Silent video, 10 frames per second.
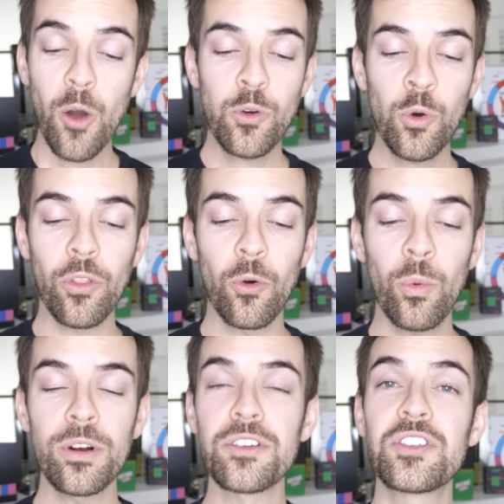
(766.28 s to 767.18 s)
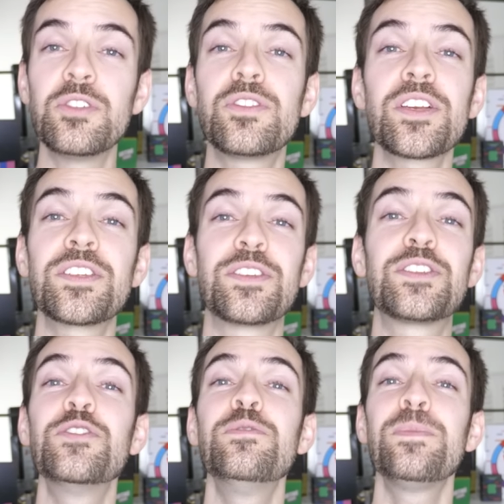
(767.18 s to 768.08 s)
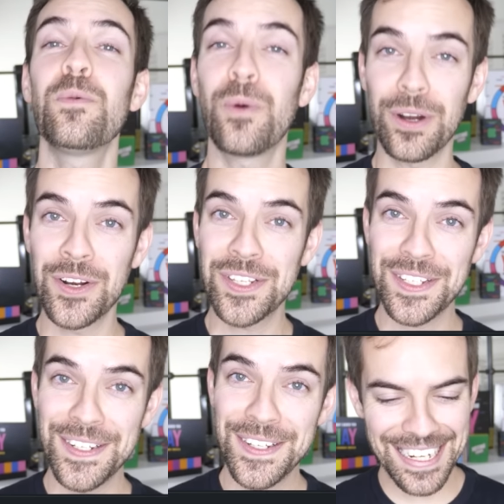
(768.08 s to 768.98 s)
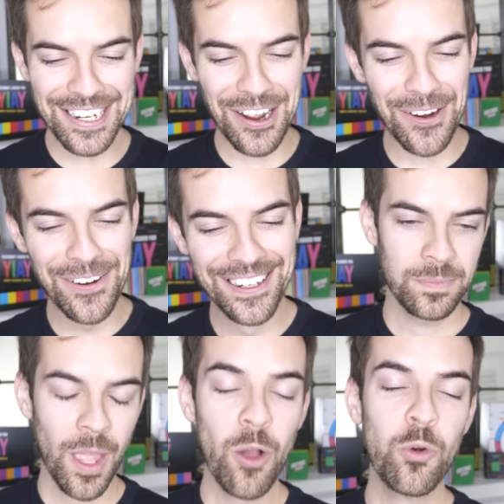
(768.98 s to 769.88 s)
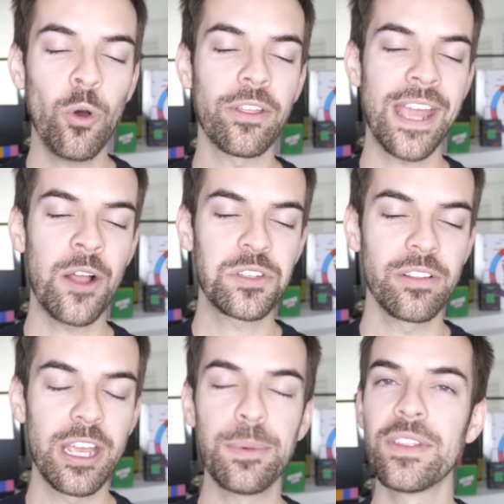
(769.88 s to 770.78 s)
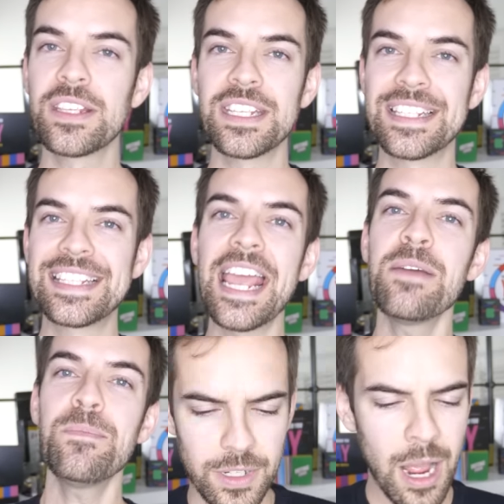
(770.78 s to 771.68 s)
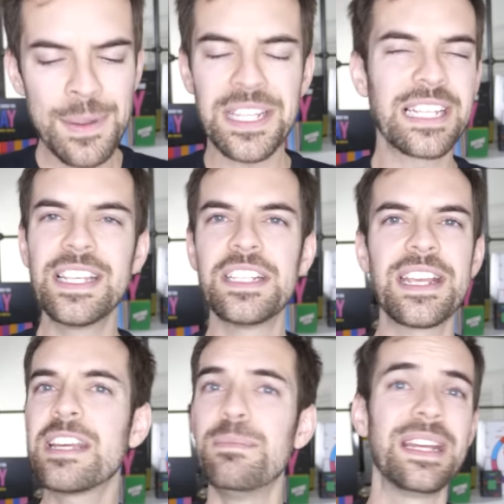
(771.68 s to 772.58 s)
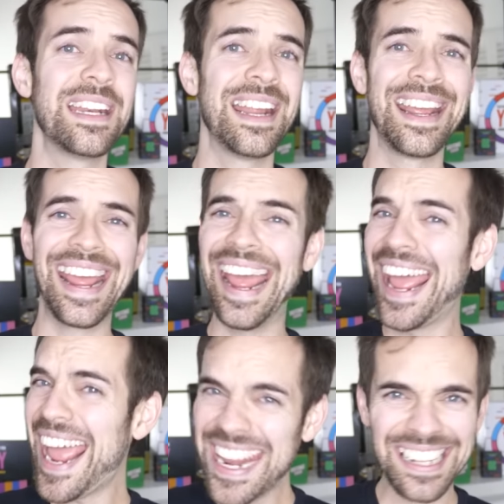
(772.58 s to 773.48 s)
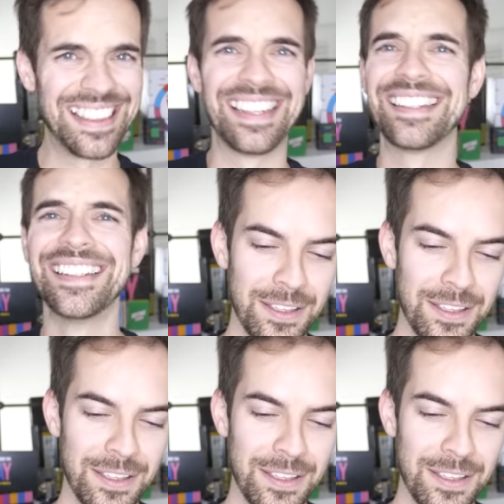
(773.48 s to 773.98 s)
Oh cool, the worst. You just assume the worst. Neato. Oh cool, the council labeled this as same. Comments like these, they can mean anything.